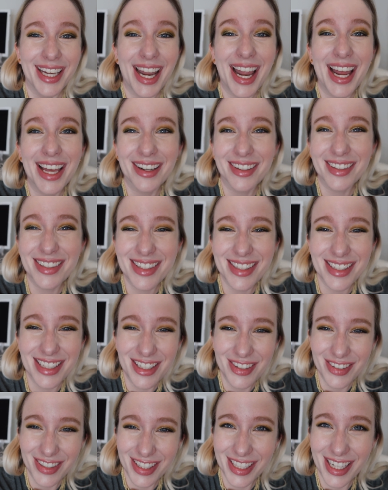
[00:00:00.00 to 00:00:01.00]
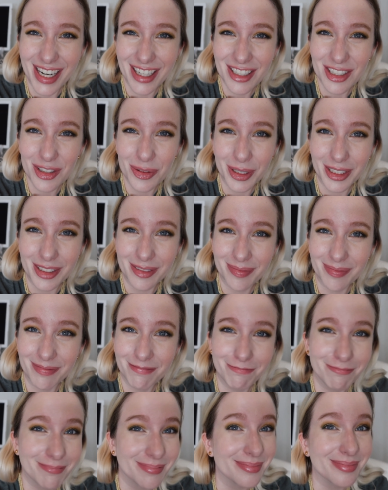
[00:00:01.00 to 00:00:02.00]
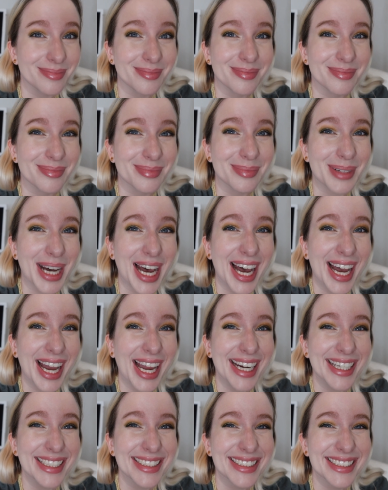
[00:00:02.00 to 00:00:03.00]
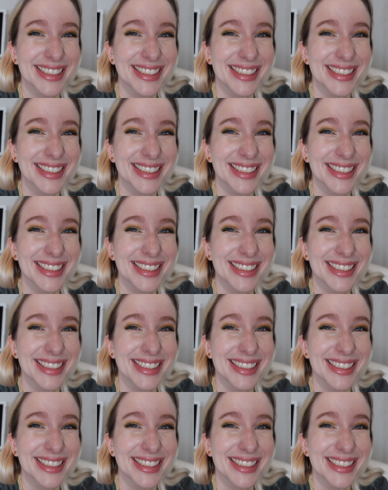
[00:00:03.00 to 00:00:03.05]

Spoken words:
and I'll see you in the next one. Bye!